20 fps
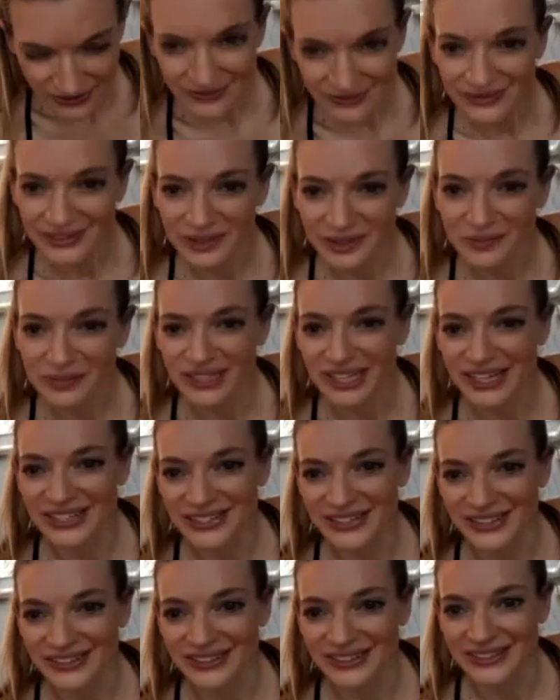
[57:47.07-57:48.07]
the
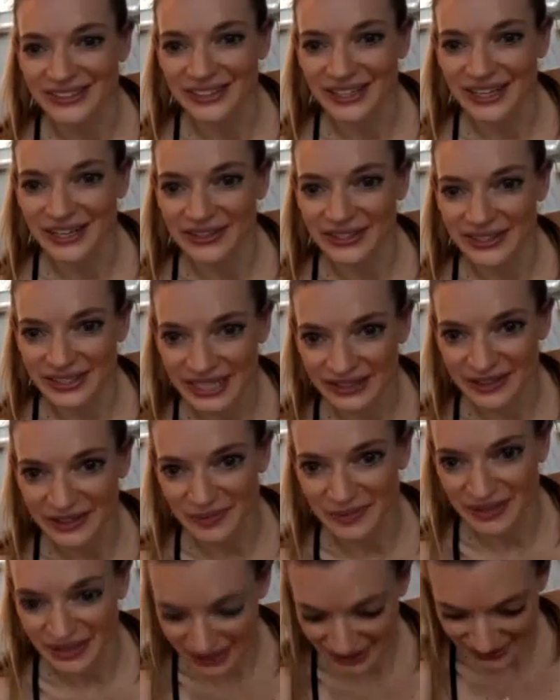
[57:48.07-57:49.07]
pleasures and the daily
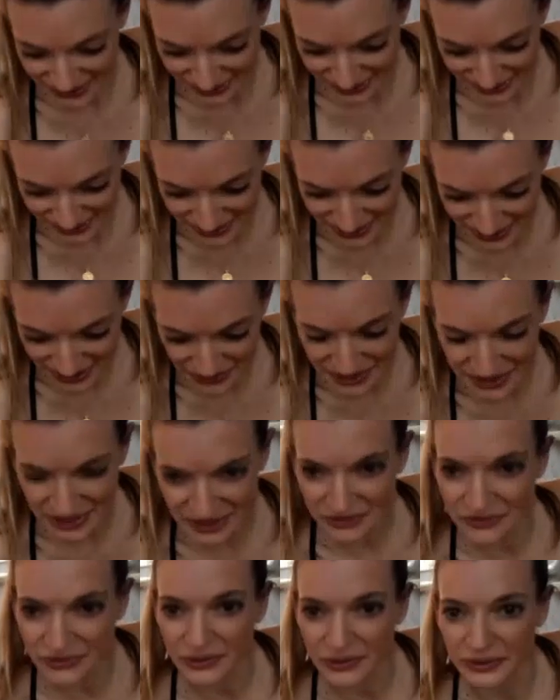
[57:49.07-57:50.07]
miracles that we
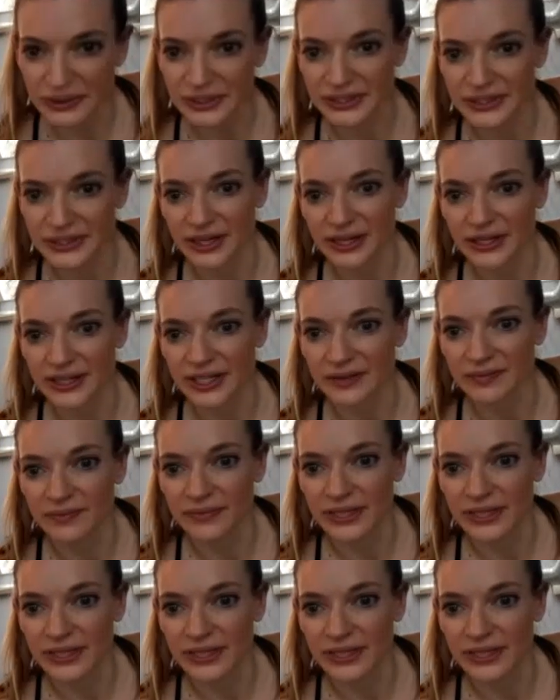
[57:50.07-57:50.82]
can focus on in